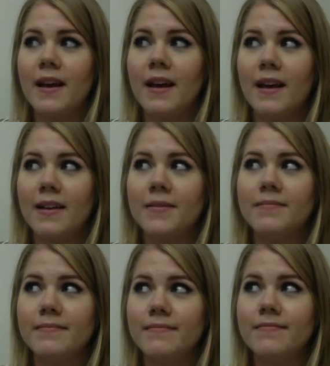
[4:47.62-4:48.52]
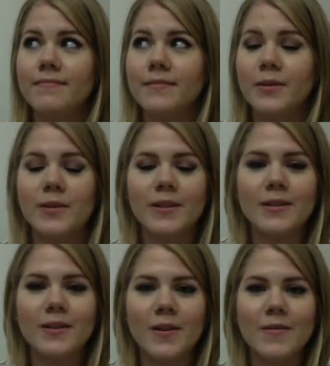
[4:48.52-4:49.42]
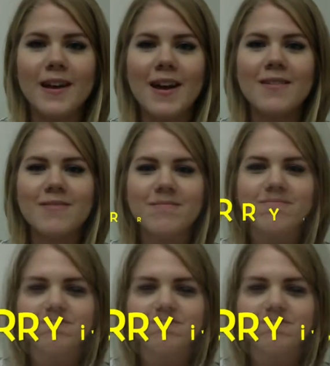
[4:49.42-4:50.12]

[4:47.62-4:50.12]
I am going to go now.